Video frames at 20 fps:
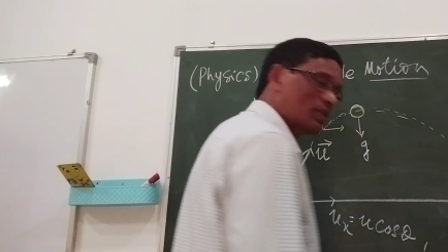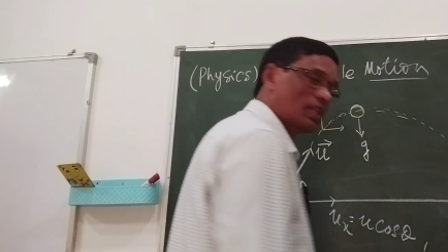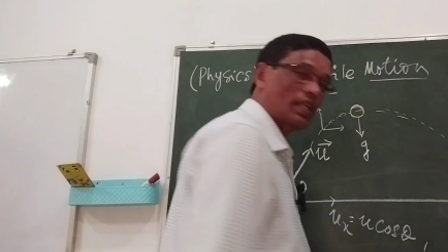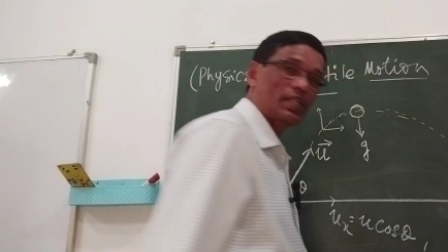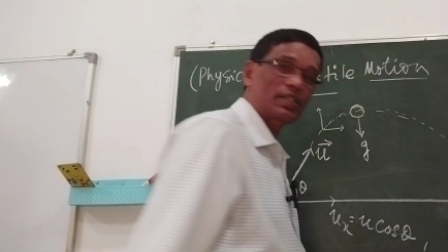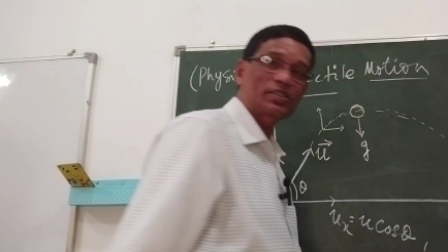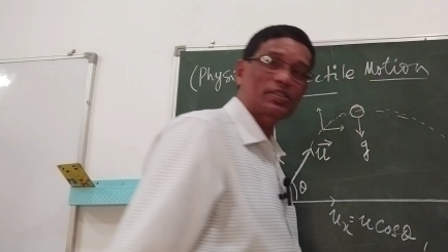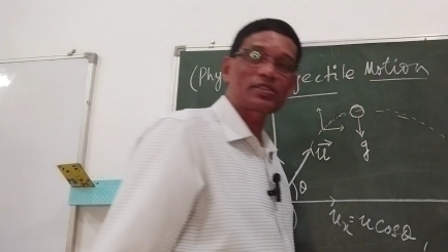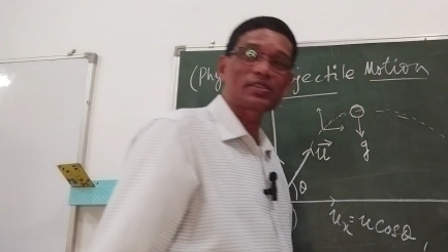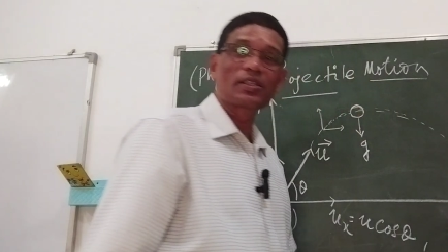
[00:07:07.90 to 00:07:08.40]
There
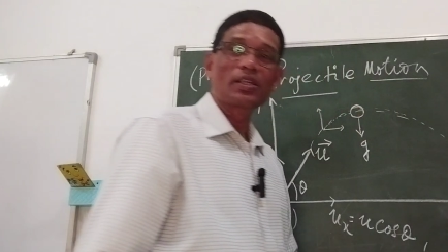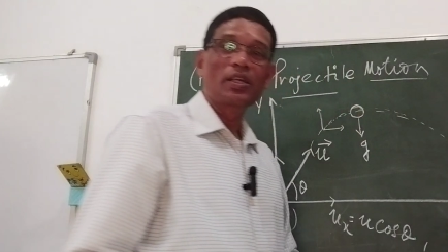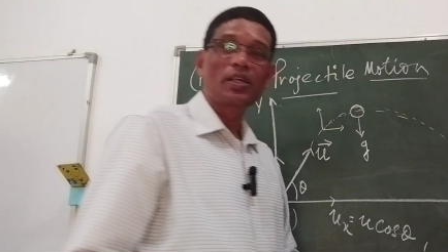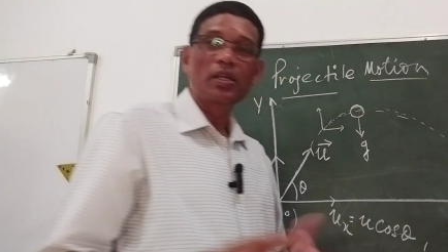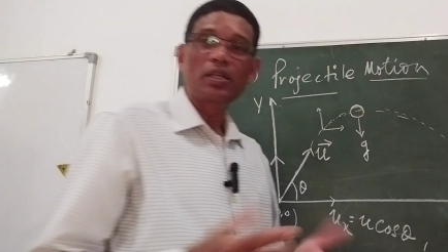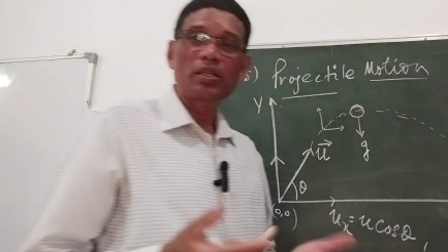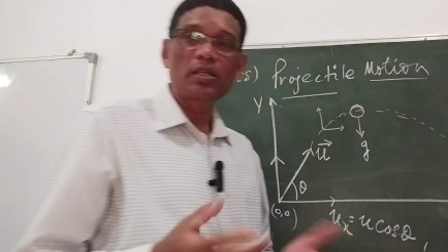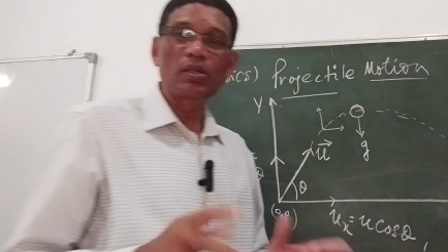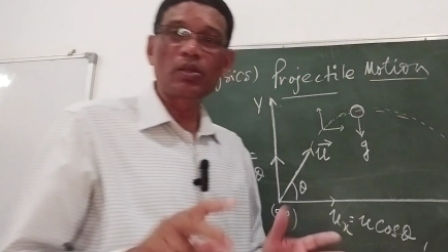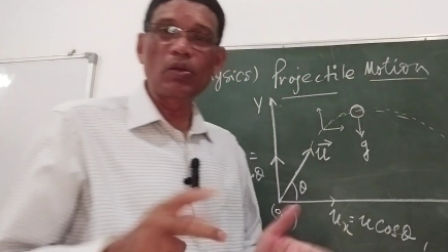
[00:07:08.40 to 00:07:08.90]
is
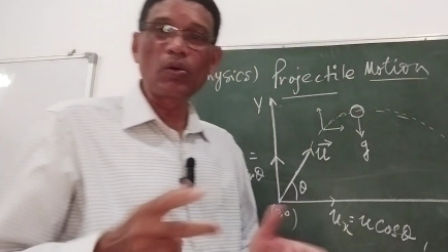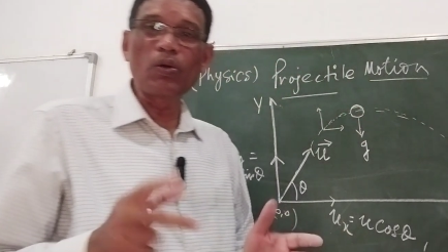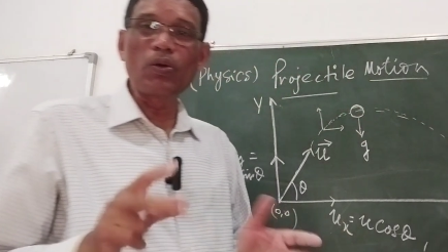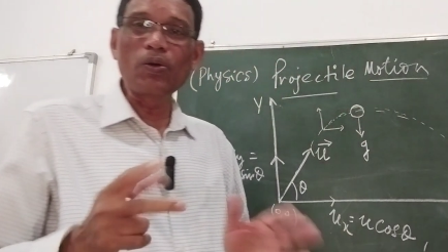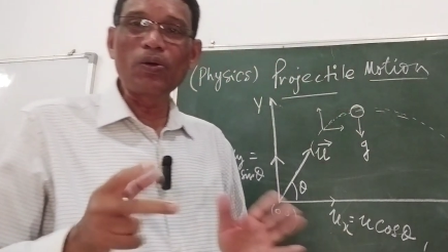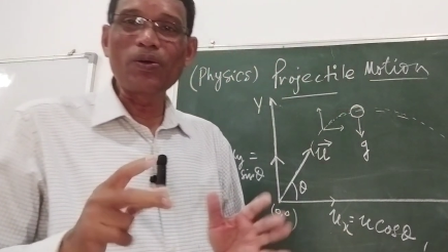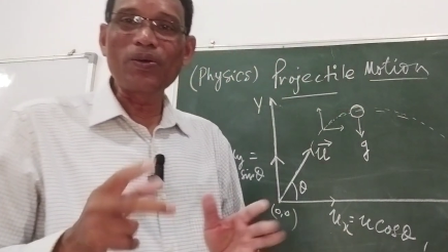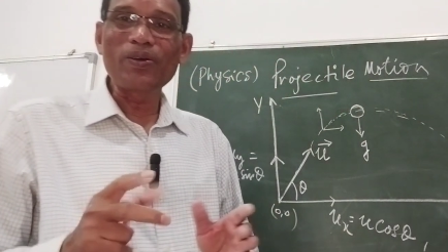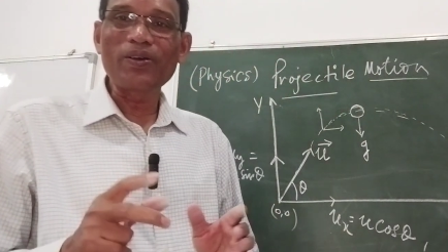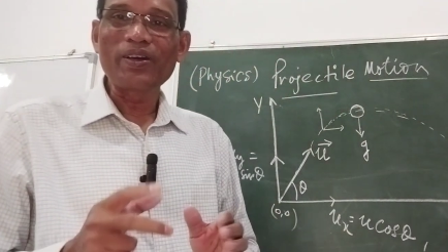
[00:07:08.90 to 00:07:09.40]

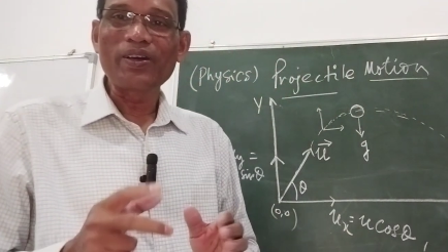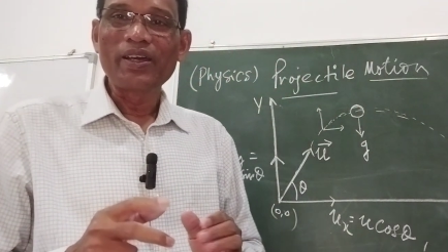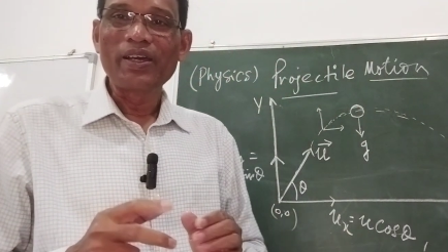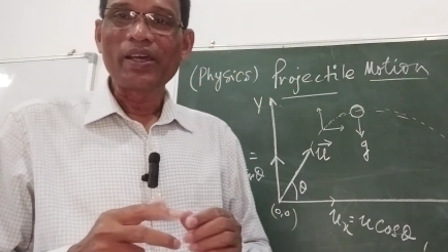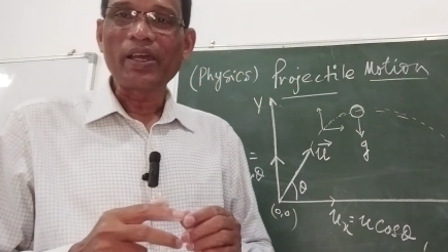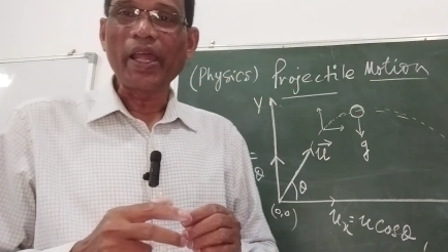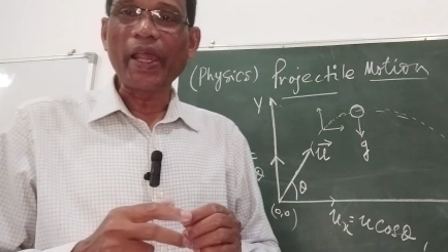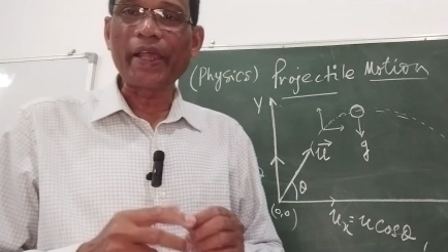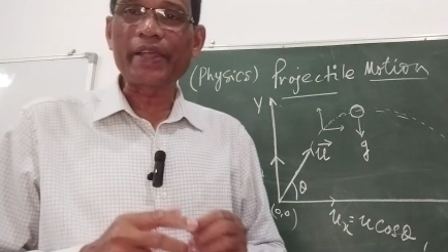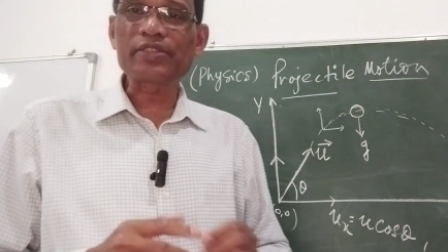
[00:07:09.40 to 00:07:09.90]
no
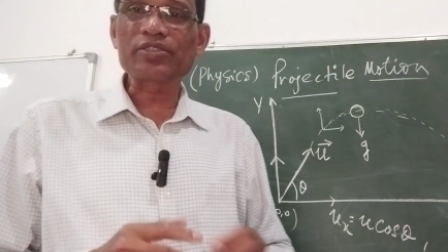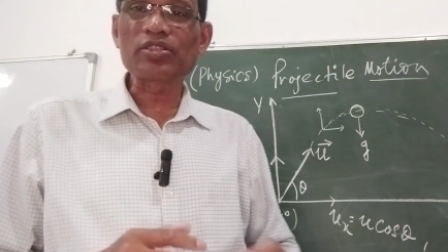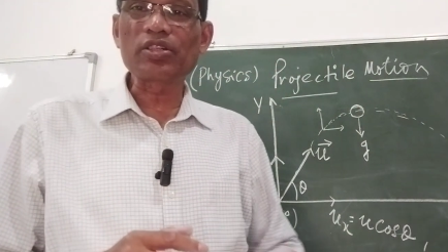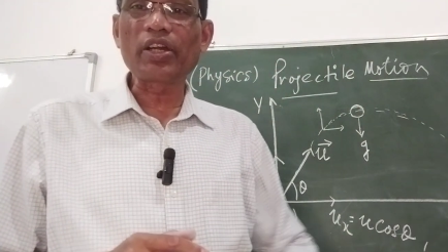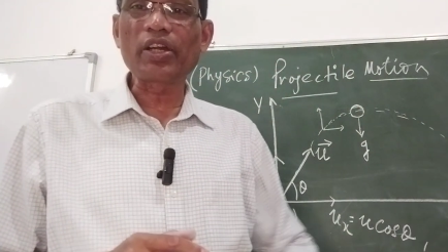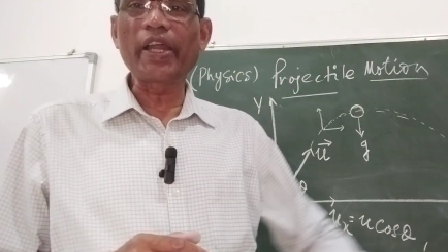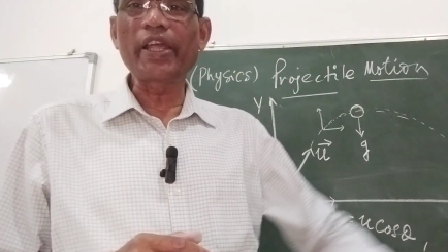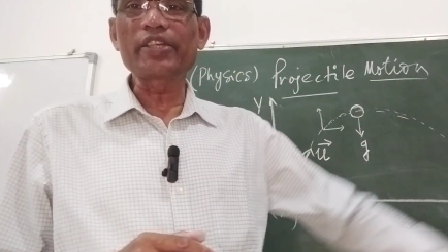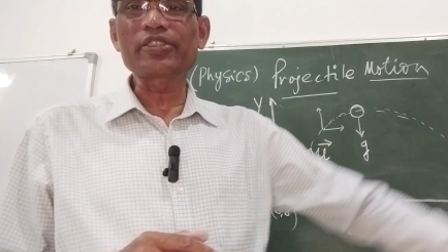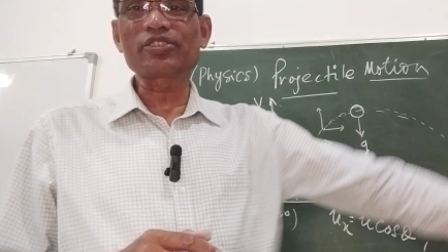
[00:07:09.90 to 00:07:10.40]

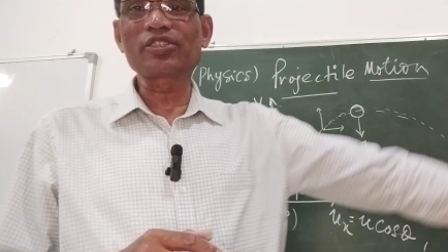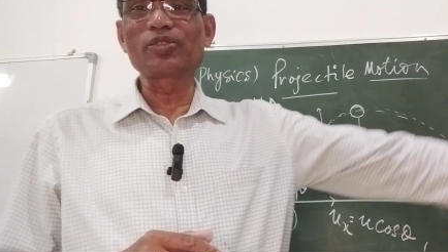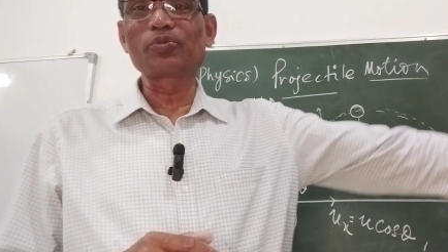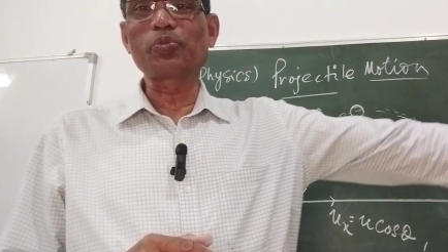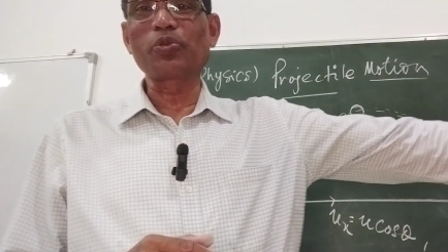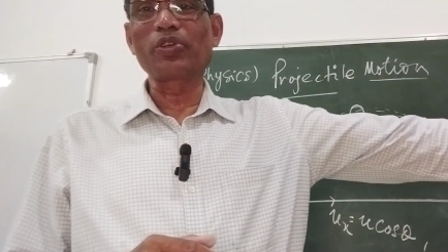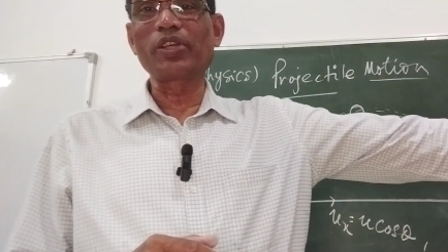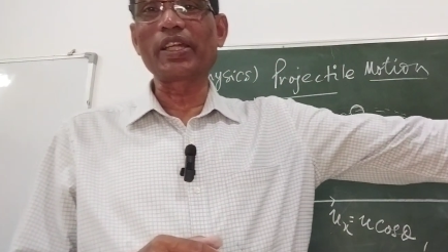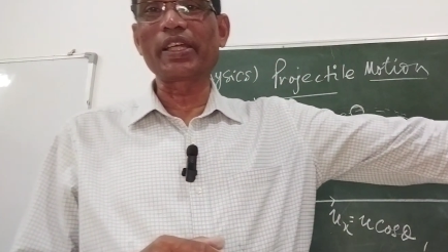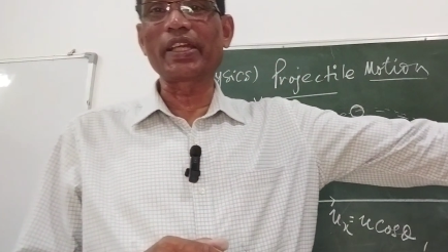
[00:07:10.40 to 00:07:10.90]
acceleration
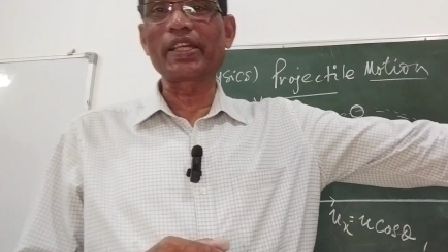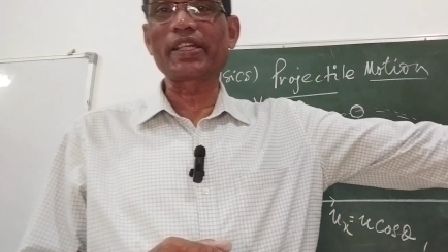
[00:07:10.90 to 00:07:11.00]
pulling